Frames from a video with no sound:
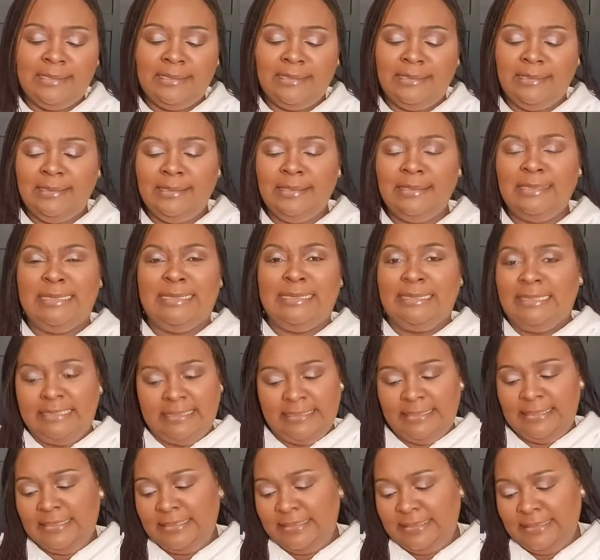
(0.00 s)

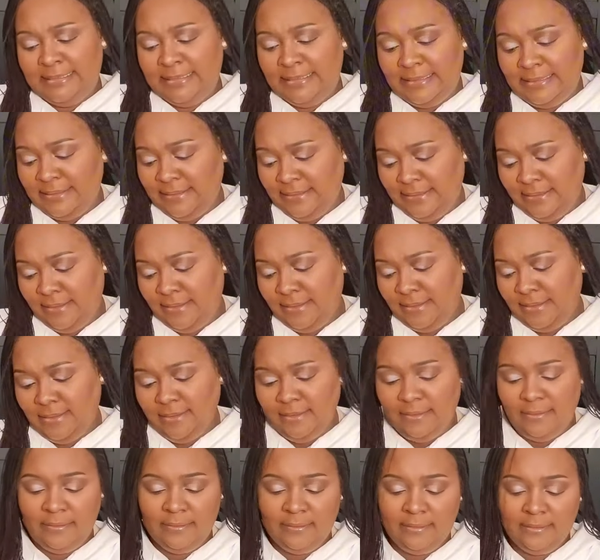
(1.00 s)

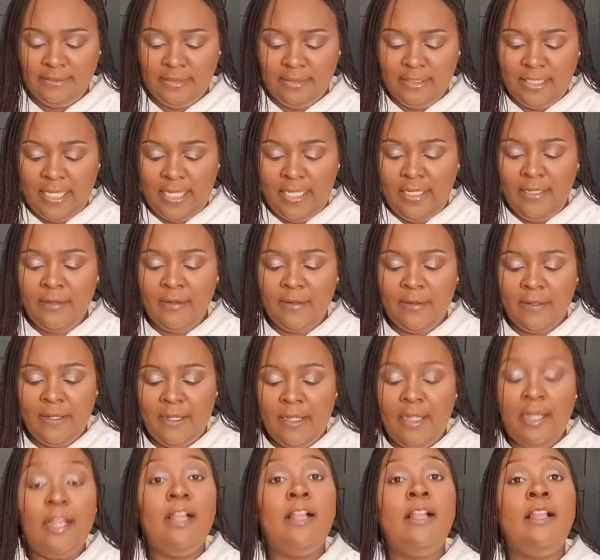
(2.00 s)
Okay,
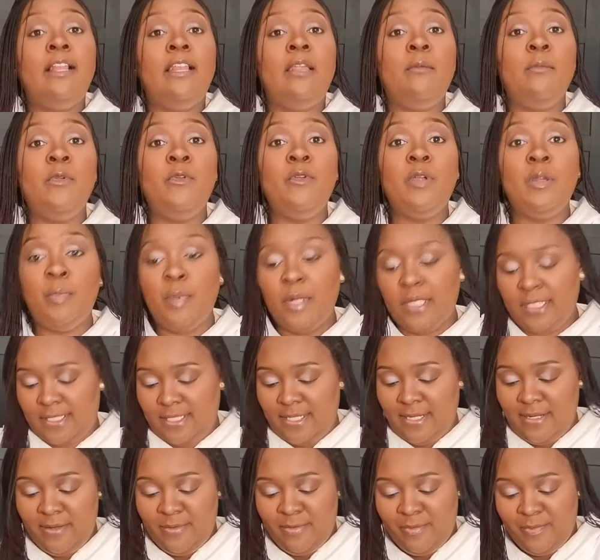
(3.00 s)
let me rip it.